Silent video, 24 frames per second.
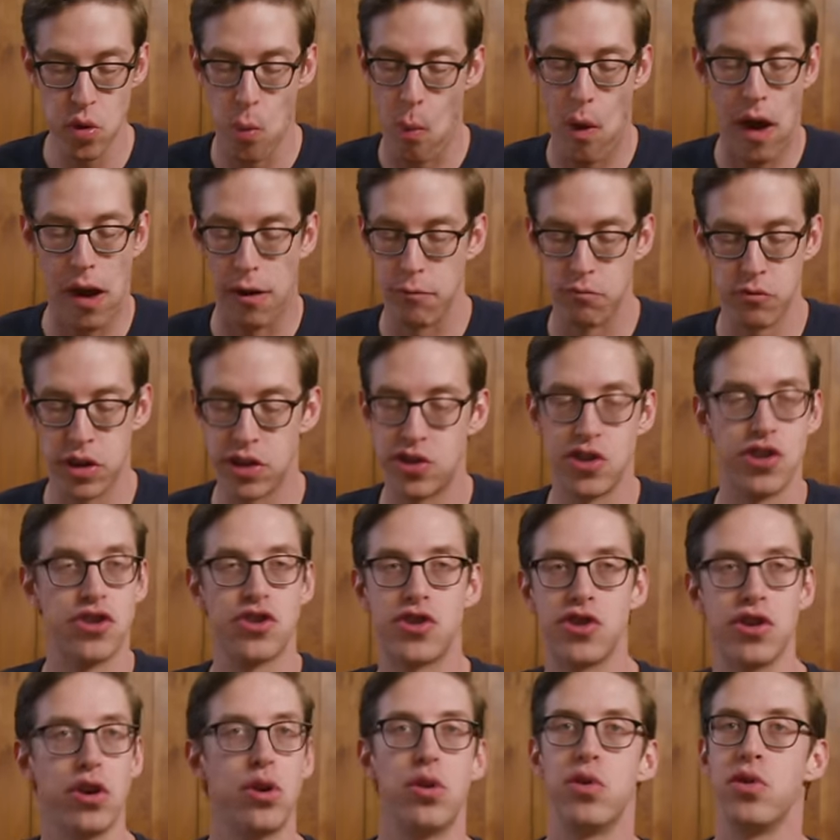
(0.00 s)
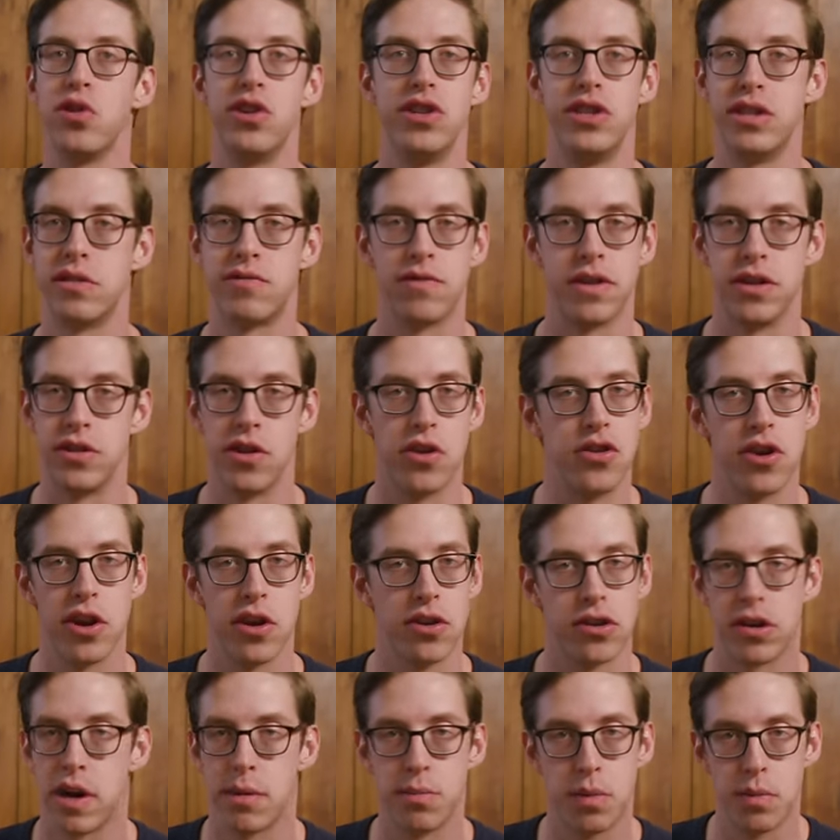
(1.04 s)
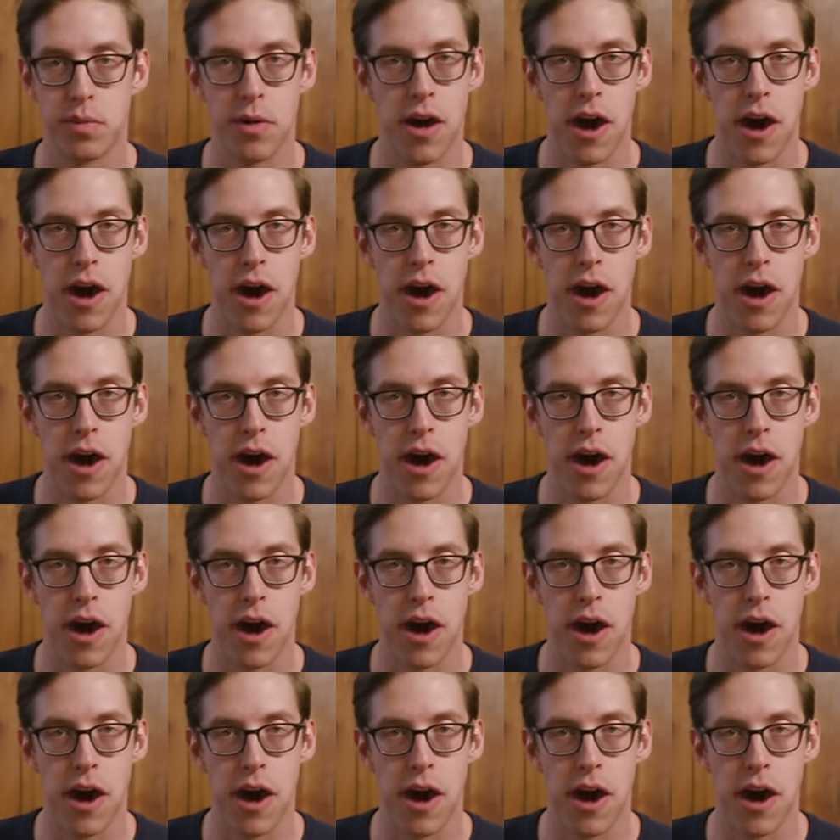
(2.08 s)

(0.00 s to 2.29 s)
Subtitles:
Wow, that tastes totally different than the other apple